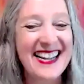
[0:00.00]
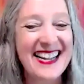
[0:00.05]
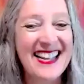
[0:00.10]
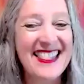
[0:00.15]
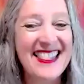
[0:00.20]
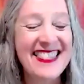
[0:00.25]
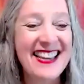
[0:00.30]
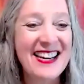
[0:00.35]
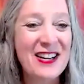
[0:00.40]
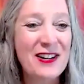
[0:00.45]
and
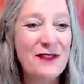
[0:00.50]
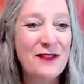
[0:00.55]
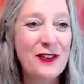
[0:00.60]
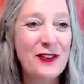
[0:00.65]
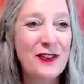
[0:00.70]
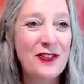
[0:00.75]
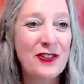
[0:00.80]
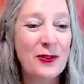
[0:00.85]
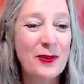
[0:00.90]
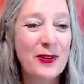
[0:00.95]
thank you for
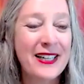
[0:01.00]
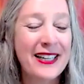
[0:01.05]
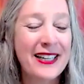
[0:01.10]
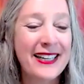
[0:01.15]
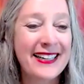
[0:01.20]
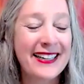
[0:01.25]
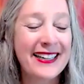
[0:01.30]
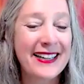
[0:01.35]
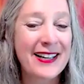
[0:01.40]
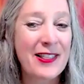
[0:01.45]

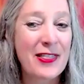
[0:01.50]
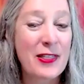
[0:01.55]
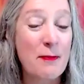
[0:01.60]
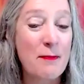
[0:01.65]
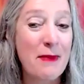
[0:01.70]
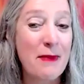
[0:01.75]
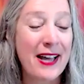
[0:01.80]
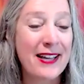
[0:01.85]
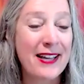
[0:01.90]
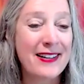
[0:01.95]
joining the
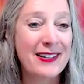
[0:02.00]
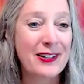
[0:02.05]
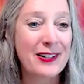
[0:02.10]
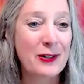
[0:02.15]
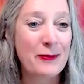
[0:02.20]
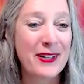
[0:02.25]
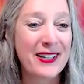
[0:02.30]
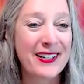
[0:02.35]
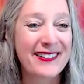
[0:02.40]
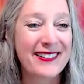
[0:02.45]
Minding Your
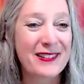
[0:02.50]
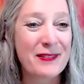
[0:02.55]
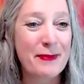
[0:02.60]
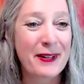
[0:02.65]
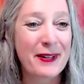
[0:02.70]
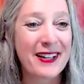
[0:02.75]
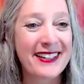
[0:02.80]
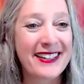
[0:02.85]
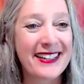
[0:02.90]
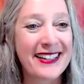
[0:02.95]
Minutes
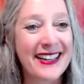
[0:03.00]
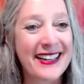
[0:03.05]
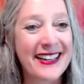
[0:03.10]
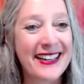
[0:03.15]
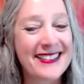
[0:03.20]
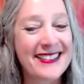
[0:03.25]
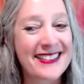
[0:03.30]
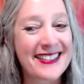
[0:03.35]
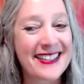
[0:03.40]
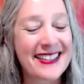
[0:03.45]

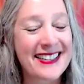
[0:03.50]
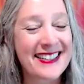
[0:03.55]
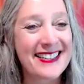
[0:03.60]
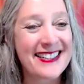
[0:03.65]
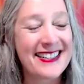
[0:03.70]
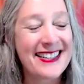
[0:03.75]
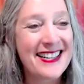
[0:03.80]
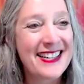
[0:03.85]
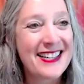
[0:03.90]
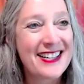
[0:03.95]
podcast.
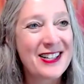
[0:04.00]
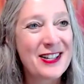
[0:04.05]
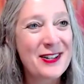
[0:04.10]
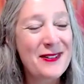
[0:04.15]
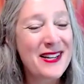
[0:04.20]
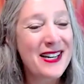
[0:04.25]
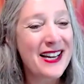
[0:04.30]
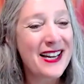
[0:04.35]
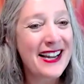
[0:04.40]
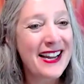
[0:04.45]
And you
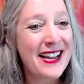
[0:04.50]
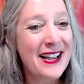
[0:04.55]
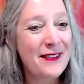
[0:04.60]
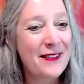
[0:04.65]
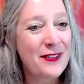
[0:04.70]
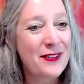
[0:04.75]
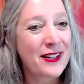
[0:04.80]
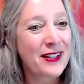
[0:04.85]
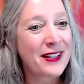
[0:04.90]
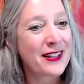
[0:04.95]
and I
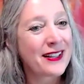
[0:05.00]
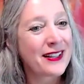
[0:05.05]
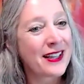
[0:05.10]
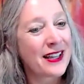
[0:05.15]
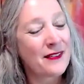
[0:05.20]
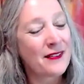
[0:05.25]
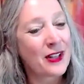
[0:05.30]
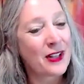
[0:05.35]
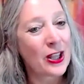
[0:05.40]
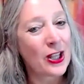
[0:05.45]
have a
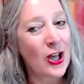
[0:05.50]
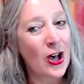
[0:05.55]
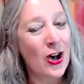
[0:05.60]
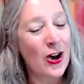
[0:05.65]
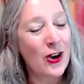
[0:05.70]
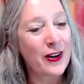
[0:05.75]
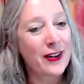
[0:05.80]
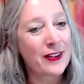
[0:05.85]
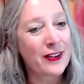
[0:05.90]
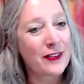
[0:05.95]
kind of a
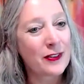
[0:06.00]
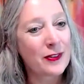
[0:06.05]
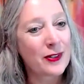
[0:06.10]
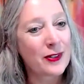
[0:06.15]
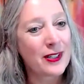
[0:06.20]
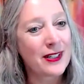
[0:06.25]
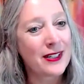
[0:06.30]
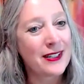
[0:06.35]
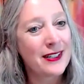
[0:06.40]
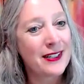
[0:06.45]
long
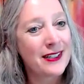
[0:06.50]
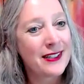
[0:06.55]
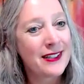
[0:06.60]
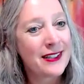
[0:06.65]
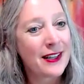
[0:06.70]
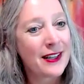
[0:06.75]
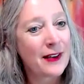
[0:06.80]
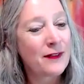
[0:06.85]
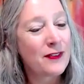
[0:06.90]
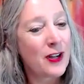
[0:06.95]
history
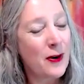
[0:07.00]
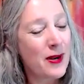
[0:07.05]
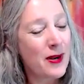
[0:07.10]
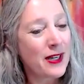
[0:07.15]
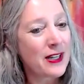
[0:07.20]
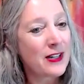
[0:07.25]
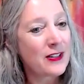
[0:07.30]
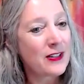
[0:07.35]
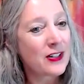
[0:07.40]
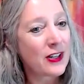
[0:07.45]
of knowing
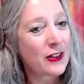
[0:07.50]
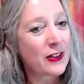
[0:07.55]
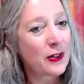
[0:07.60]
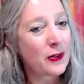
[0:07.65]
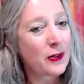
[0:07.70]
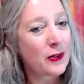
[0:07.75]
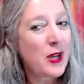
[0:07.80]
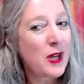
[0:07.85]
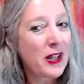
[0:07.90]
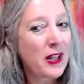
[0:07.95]
each
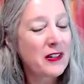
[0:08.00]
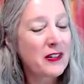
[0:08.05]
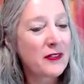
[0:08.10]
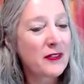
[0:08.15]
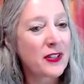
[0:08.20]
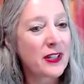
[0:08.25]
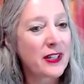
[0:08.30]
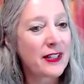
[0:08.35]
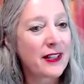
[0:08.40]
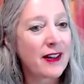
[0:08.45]
other,
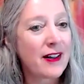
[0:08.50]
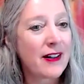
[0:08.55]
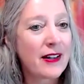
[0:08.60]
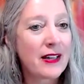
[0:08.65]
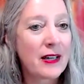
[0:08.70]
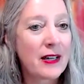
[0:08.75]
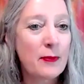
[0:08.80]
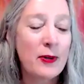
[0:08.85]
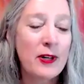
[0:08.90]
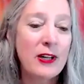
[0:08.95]
relatively long,
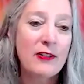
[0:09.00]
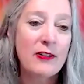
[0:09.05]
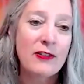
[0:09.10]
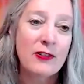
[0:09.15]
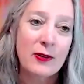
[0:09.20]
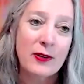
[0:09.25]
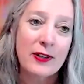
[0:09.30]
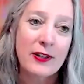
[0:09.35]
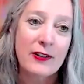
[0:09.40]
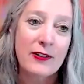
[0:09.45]
and a pretty
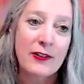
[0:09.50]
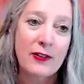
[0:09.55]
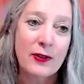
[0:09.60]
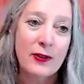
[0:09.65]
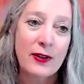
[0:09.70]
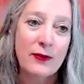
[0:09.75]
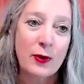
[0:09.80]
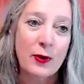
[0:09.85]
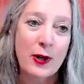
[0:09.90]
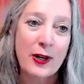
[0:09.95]
short history
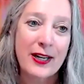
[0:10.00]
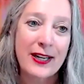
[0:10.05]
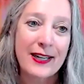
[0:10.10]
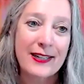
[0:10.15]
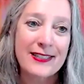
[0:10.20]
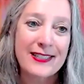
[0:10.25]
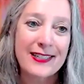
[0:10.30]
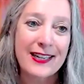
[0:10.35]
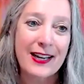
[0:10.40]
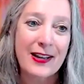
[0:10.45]
of working
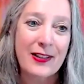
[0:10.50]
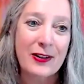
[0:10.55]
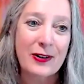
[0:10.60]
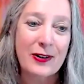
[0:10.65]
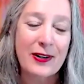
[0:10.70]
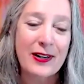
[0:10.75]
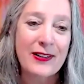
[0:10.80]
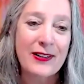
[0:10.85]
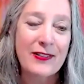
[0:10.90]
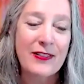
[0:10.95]
together.
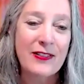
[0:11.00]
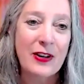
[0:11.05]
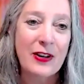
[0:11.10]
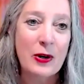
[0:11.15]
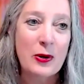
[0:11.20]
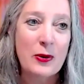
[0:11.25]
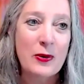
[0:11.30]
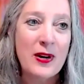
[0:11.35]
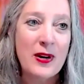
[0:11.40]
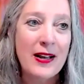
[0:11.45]
And
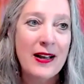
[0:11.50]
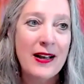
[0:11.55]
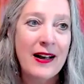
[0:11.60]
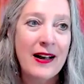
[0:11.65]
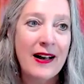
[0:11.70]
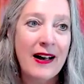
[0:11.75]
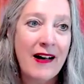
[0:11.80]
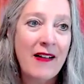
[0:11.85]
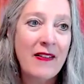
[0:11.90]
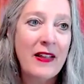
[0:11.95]
so
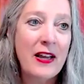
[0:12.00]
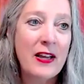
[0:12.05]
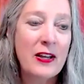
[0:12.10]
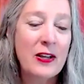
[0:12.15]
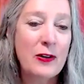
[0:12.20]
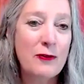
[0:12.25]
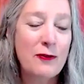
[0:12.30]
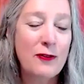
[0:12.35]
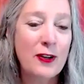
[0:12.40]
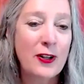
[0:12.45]
I'll let
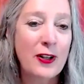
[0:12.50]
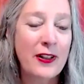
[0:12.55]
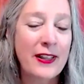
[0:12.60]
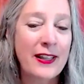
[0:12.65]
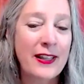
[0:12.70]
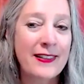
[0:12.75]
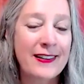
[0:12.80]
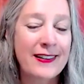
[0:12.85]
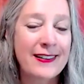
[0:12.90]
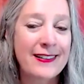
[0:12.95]
you fill
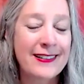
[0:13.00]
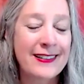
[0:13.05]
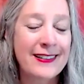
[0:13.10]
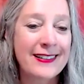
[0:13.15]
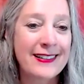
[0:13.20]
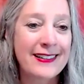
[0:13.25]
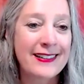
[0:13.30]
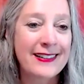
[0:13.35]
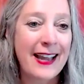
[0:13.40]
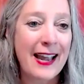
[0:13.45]
in the
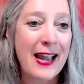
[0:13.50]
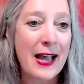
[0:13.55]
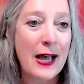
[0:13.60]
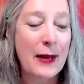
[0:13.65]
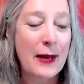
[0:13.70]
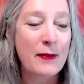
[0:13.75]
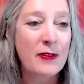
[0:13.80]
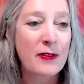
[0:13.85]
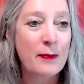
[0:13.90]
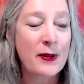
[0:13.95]

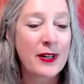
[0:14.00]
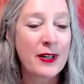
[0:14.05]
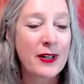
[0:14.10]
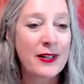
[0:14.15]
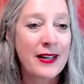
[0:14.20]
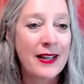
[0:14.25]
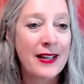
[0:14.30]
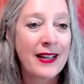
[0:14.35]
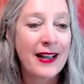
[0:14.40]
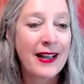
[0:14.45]
gaps,
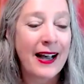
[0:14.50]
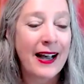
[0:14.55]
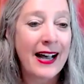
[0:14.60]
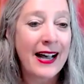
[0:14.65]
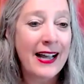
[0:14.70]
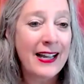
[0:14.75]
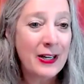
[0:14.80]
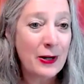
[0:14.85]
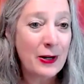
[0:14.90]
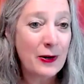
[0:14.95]
but
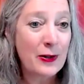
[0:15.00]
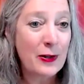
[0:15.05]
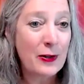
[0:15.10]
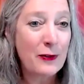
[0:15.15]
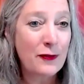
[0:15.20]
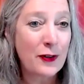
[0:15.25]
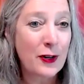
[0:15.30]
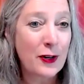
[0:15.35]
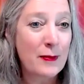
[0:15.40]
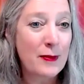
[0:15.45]
I know you
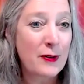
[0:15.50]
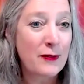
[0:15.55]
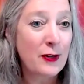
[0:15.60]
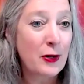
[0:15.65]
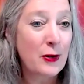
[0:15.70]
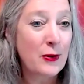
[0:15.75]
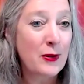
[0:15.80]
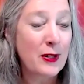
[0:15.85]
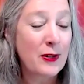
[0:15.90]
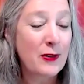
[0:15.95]
from a
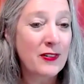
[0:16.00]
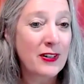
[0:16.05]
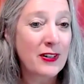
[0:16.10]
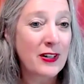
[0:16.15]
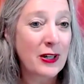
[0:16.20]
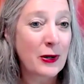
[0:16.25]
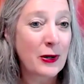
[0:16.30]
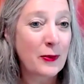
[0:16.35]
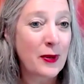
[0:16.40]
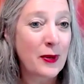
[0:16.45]
few years
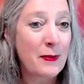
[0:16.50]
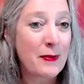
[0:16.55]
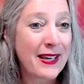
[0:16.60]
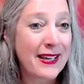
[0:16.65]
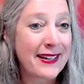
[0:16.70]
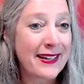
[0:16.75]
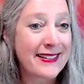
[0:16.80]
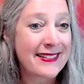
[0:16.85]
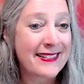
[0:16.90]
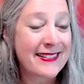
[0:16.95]
ago. We
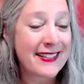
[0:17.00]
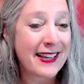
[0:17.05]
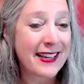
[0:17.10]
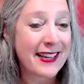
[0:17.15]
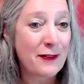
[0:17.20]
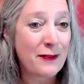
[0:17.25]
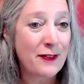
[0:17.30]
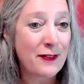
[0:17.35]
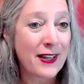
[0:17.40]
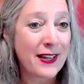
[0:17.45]
met in
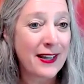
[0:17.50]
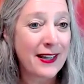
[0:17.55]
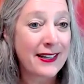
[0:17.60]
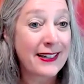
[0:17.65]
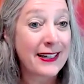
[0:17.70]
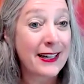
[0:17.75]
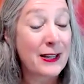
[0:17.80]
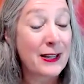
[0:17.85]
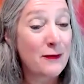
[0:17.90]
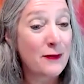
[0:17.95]
Santa Fe at
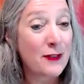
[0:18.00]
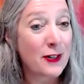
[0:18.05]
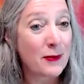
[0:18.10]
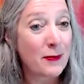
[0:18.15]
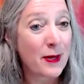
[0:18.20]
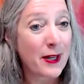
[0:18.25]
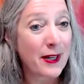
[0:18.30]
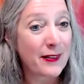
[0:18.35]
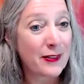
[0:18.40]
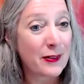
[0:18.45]
an Infinite
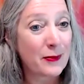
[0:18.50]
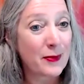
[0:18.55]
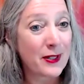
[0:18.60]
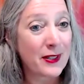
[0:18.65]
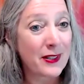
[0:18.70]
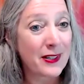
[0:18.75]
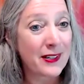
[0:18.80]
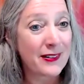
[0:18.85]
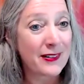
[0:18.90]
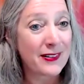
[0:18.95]

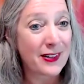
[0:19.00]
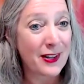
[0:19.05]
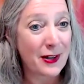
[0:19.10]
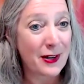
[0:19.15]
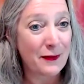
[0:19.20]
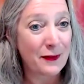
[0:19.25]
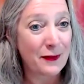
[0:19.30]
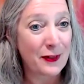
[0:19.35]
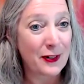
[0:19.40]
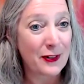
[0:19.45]
Possibilities
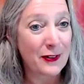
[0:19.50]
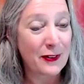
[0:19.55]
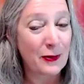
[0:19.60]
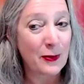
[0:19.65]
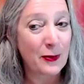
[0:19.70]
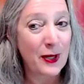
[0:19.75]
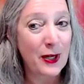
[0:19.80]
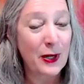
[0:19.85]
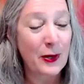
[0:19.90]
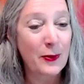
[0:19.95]
conference
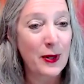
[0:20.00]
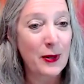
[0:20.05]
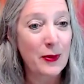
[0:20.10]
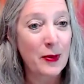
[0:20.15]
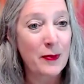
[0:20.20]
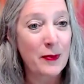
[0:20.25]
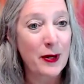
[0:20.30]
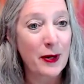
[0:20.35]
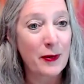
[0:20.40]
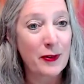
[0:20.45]
where we were
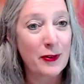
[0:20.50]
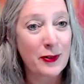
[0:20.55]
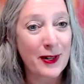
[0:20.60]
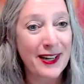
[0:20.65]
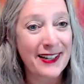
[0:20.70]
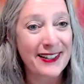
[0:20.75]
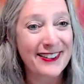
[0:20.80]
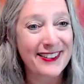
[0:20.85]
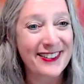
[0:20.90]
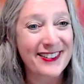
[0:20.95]
both
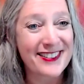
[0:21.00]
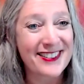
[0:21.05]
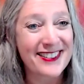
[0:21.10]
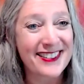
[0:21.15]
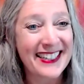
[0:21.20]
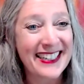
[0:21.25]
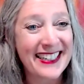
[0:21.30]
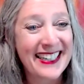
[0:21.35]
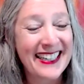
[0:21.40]
trainers